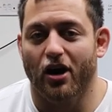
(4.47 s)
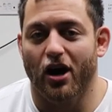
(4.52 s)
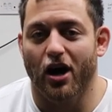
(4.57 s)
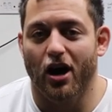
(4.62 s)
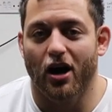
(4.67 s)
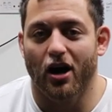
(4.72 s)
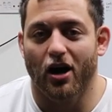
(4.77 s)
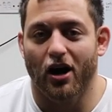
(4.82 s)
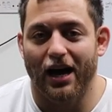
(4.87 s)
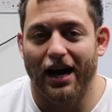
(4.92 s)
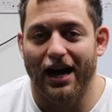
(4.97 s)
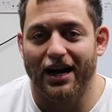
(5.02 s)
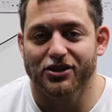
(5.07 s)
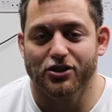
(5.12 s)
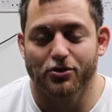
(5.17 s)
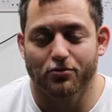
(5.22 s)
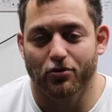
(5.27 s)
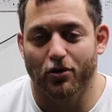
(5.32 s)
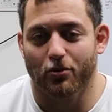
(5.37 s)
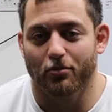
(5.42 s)

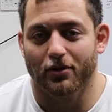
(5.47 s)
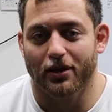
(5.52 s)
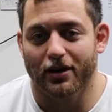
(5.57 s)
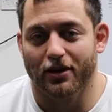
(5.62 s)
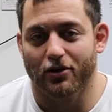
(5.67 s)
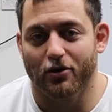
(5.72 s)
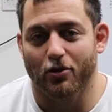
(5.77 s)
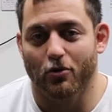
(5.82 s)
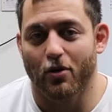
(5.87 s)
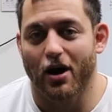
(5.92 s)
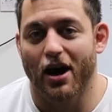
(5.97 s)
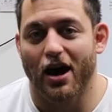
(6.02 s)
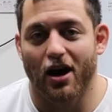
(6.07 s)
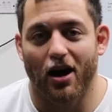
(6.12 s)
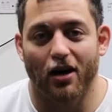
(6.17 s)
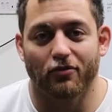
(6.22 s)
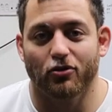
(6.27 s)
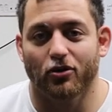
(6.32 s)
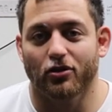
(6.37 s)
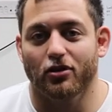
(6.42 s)
As you probably are aware,
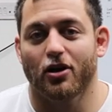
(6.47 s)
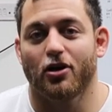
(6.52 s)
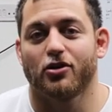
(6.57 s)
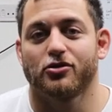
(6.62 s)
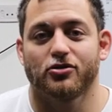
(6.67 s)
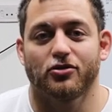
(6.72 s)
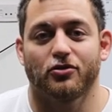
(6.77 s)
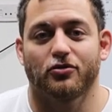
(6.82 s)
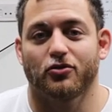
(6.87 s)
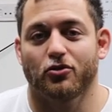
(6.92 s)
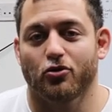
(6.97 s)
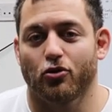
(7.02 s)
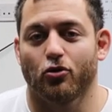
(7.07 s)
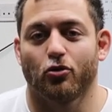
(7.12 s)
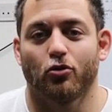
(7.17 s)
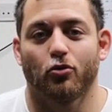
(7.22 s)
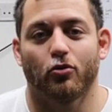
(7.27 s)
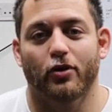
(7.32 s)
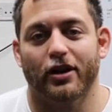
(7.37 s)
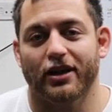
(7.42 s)
I've got loads of
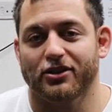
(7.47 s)
cool,